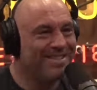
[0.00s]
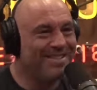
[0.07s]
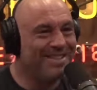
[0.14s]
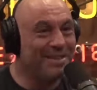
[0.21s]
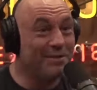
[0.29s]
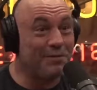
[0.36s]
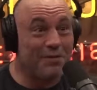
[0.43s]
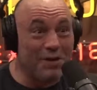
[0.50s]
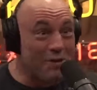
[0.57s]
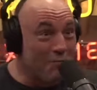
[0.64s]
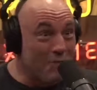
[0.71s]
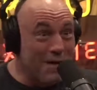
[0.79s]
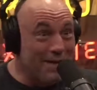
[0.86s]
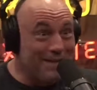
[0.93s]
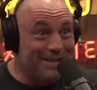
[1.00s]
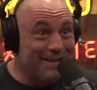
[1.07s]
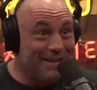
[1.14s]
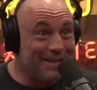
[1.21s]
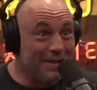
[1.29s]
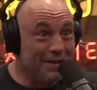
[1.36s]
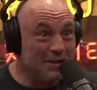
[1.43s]
just for no
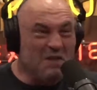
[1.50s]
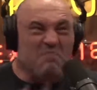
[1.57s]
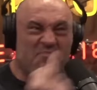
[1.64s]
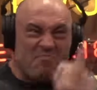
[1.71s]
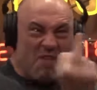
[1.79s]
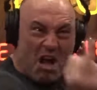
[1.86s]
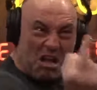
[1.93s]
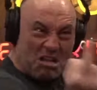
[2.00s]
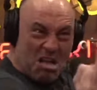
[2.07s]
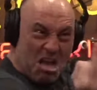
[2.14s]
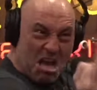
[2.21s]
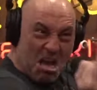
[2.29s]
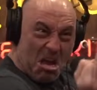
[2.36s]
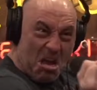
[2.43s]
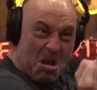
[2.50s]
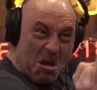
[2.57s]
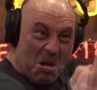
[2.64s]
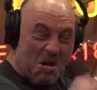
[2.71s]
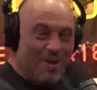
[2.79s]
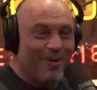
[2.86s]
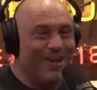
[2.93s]
reason, just fuck you.